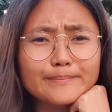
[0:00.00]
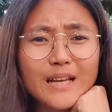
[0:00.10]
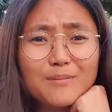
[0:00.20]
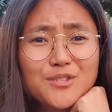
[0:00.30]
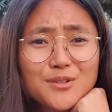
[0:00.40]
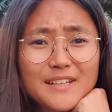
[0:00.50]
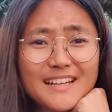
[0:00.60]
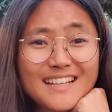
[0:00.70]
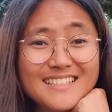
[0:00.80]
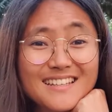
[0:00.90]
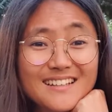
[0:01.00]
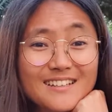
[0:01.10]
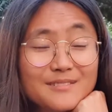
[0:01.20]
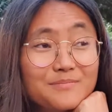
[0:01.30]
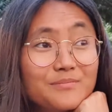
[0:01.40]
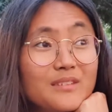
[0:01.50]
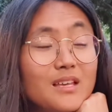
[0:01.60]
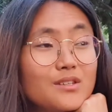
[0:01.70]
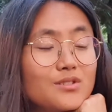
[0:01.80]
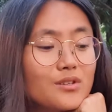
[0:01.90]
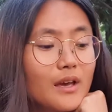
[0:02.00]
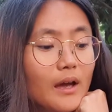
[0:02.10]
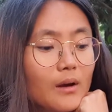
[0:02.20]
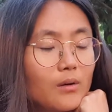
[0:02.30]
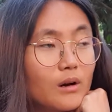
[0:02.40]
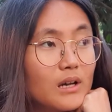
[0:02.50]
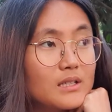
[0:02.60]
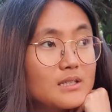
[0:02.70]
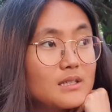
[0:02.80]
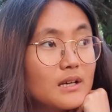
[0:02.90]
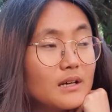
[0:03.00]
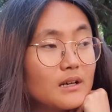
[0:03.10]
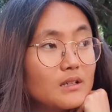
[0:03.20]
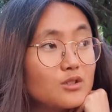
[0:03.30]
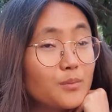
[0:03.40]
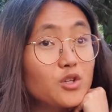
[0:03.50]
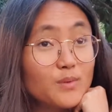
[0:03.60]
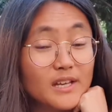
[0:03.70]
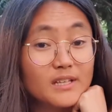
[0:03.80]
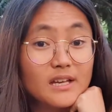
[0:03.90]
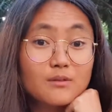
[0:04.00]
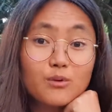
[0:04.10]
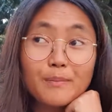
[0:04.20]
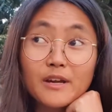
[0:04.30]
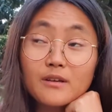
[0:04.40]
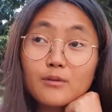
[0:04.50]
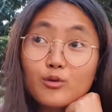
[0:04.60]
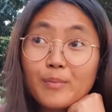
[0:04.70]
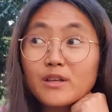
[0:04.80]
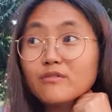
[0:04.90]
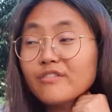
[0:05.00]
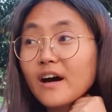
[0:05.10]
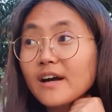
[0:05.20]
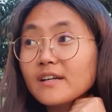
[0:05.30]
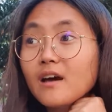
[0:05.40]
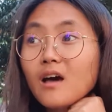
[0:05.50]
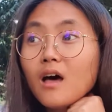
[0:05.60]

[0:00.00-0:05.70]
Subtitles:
I'm sorry, guys. So yeah, the boys were here. Yeah, we paid the fine,